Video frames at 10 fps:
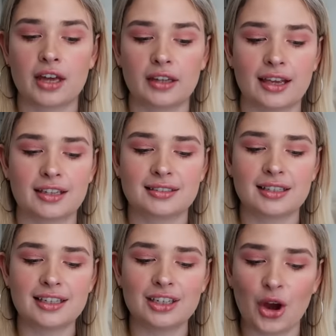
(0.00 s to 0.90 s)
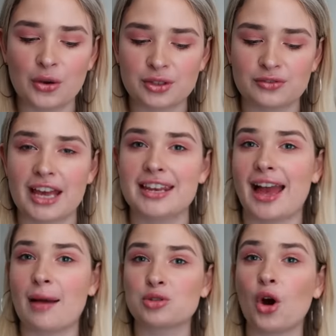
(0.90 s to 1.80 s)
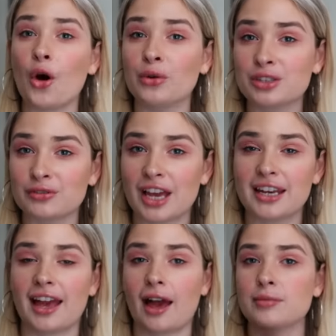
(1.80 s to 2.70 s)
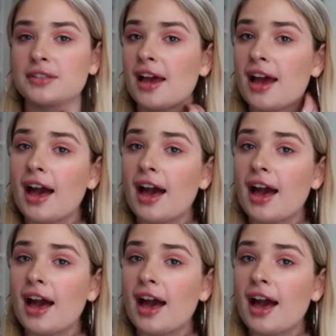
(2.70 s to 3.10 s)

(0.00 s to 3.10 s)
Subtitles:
and like CEOs of dating apps or owners of dating apps.